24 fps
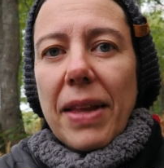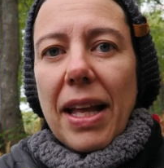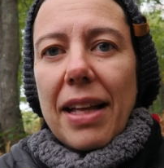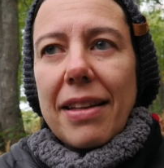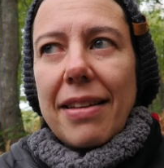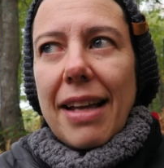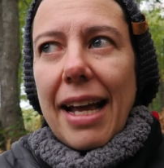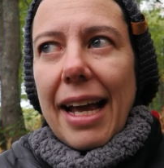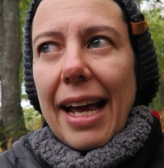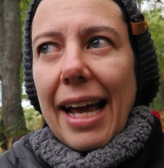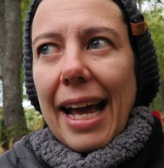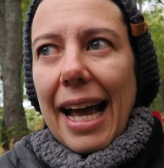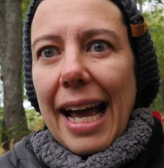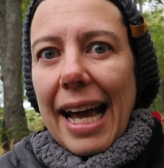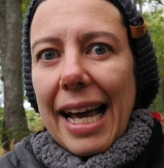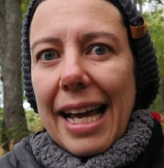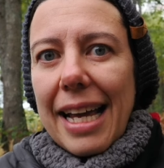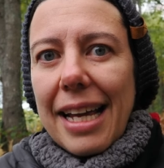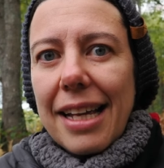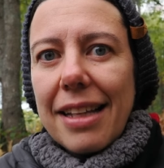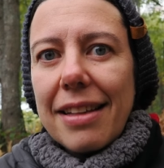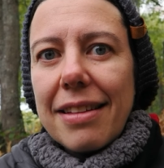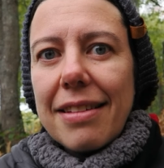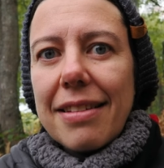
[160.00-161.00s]
they
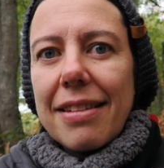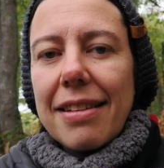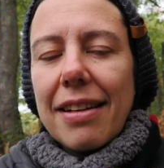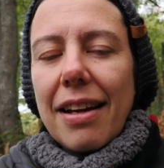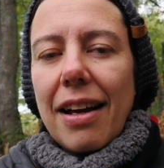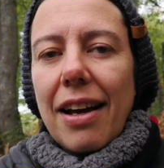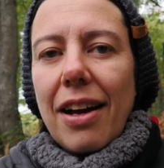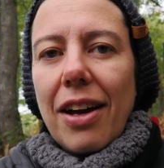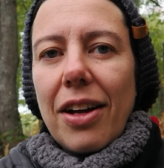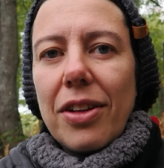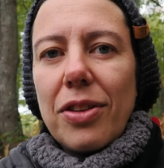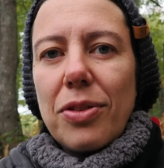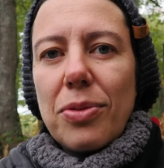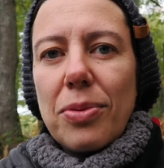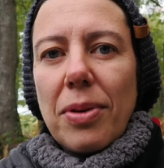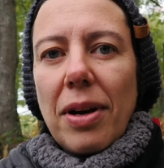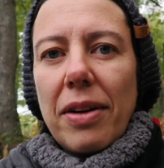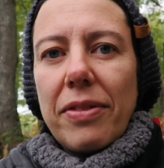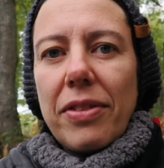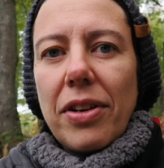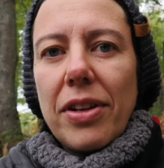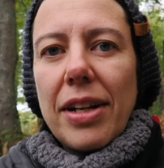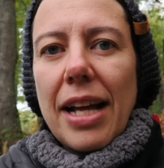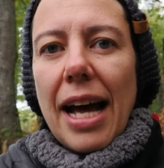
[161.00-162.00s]
hate to
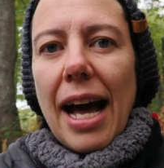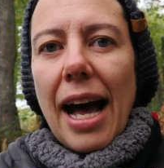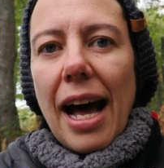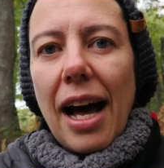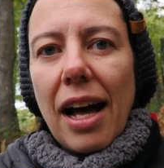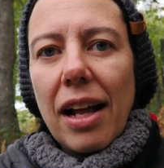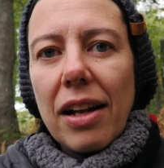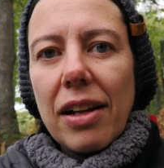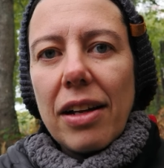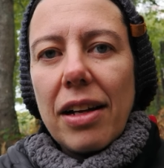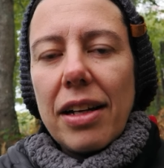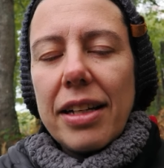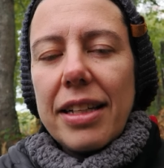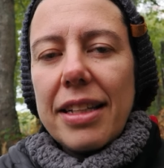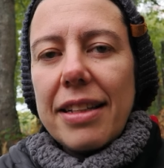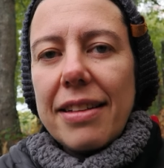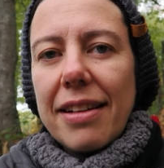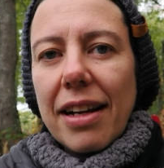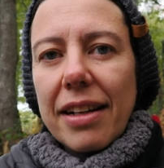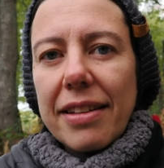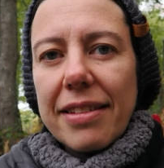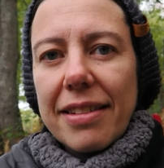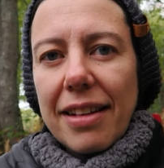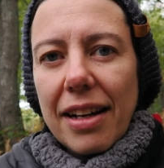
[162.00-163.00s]
have an owl in
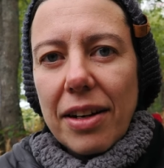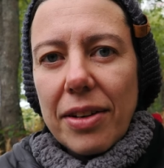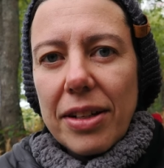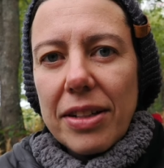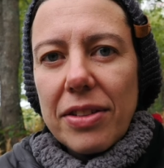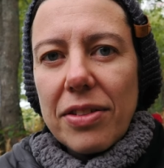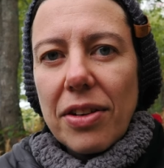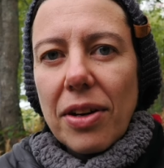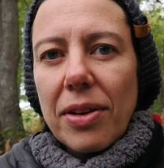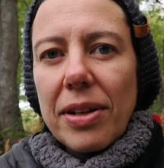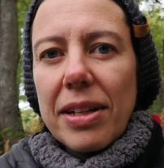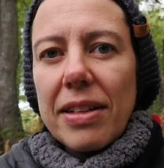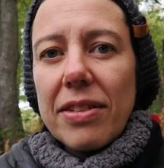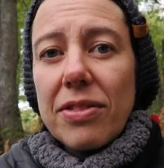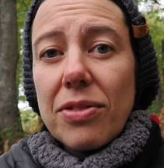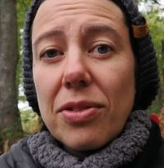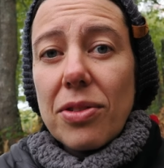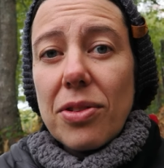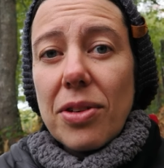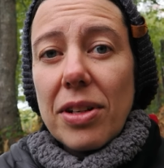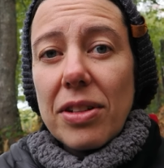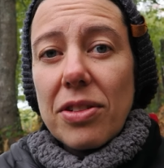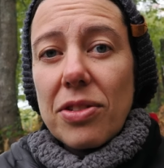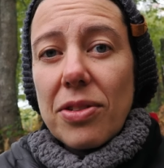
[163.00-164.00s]
their territory, so
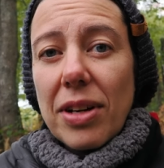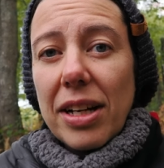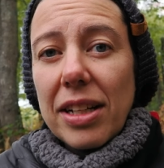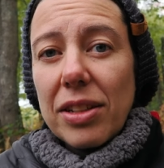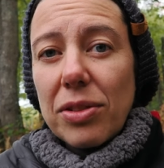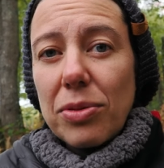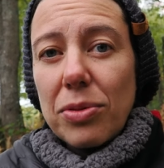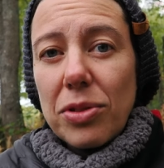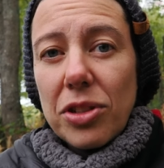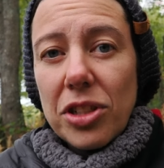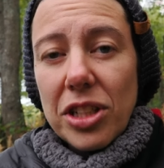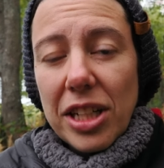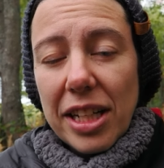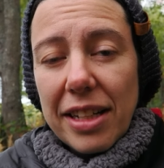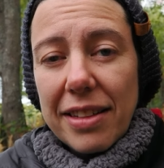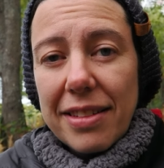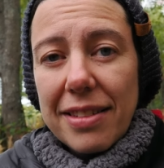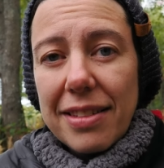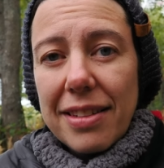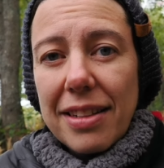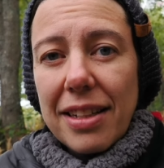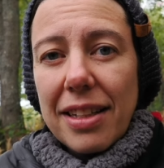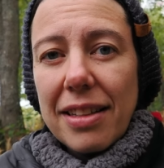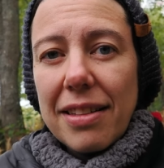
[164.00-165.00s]
they're trying to
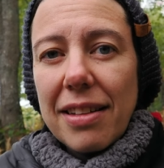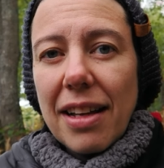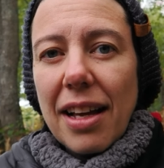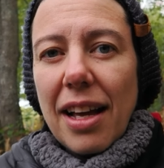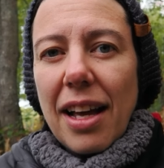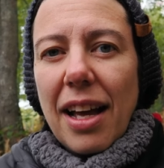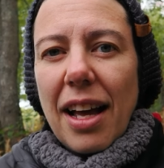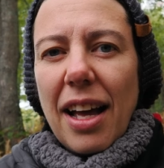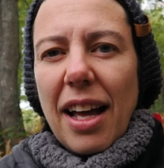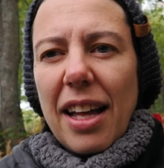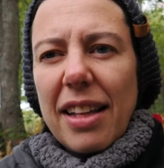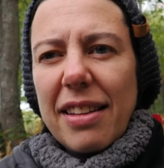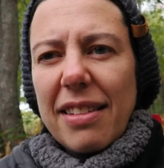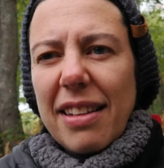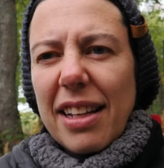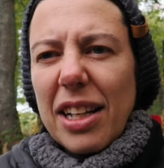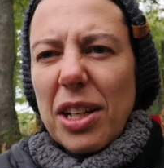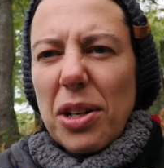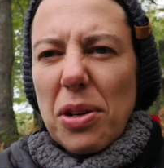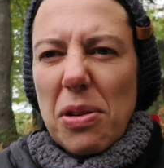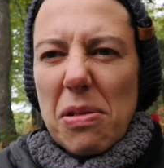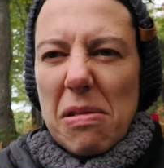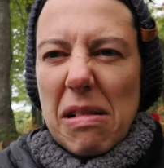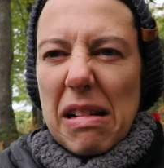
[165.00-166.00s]
chase it, and they
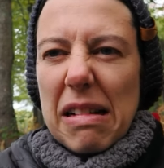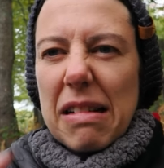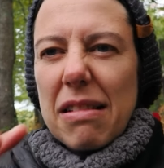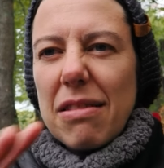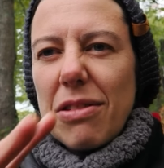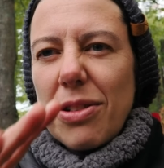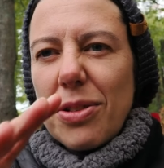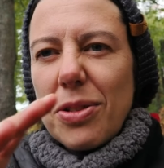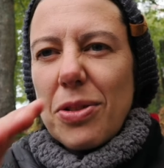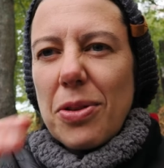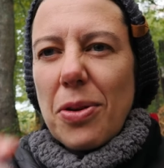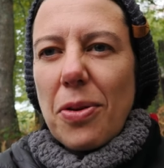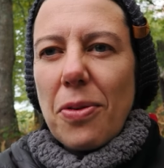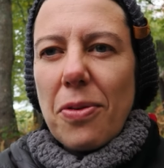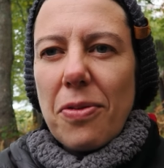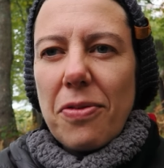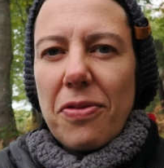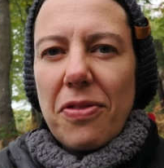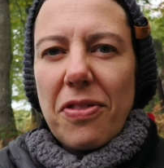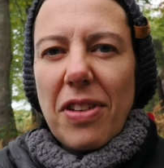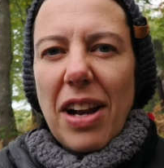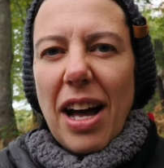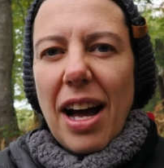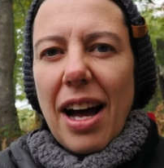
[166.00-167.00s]
go and, you know,
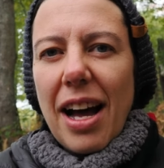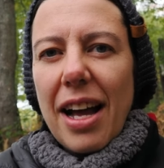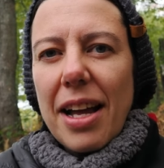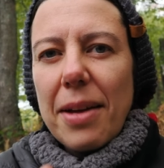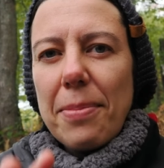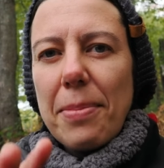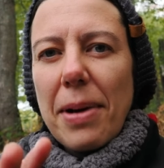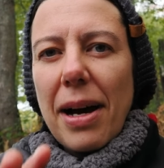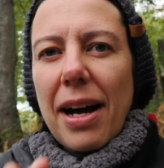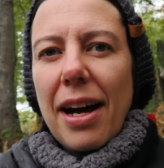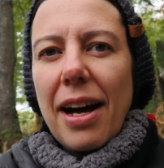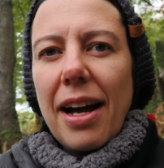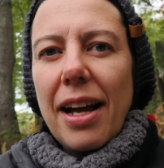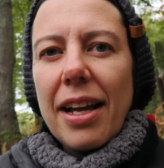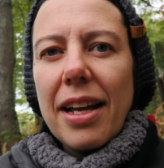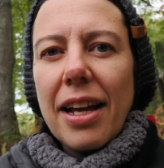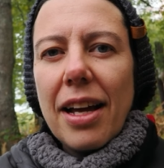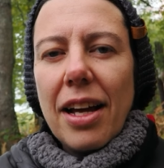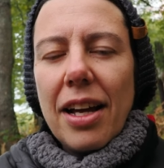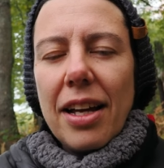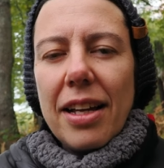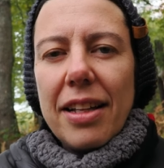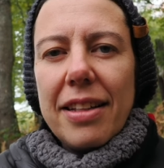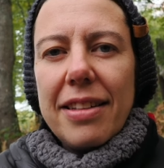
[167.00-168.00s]
fly by
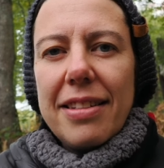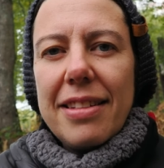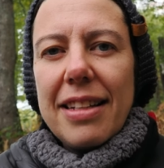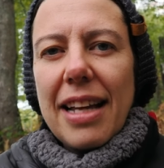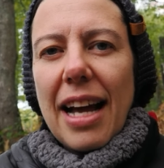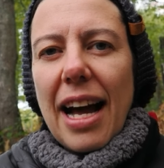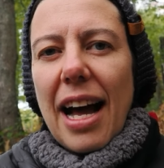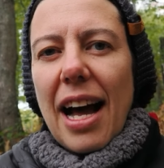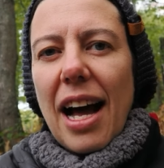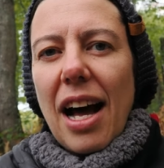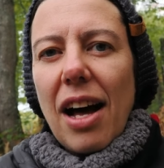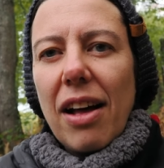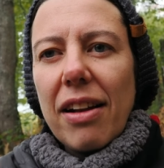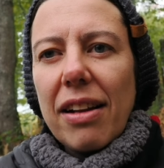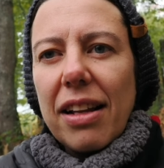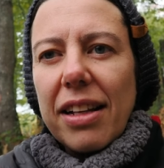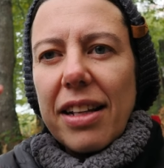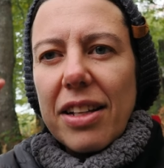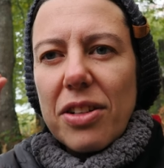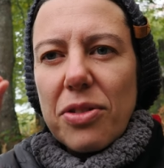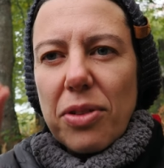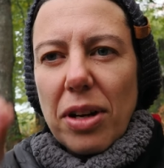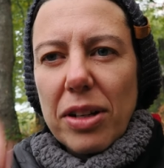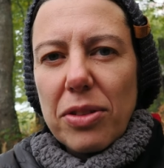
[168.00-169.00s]
the owl and
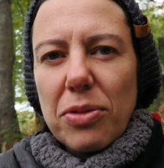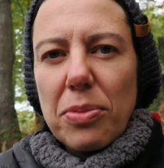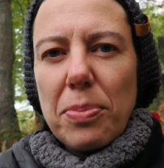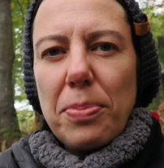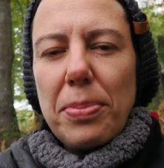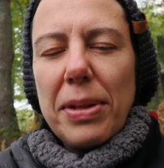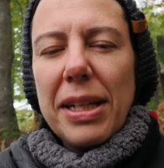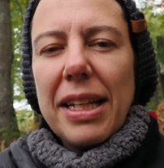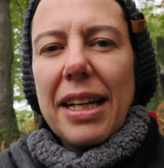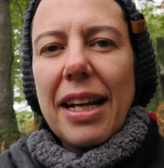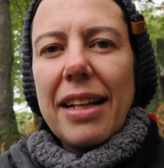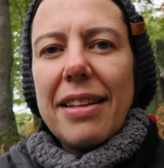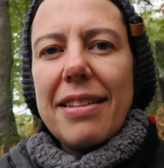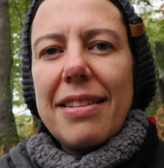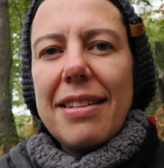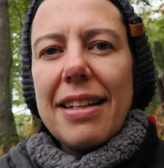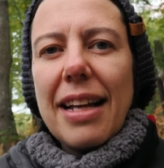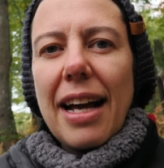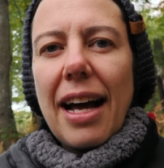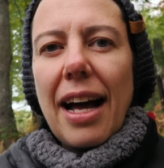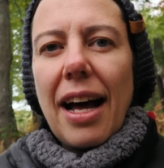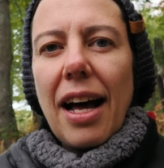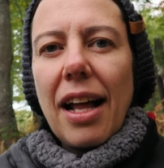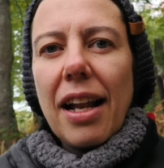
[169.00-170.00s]
they try to pick at the
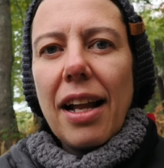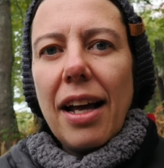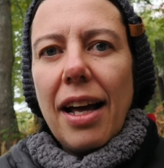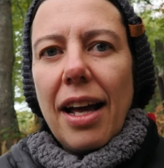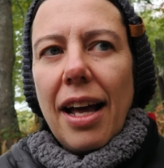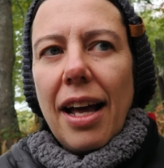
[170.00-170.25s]
owl,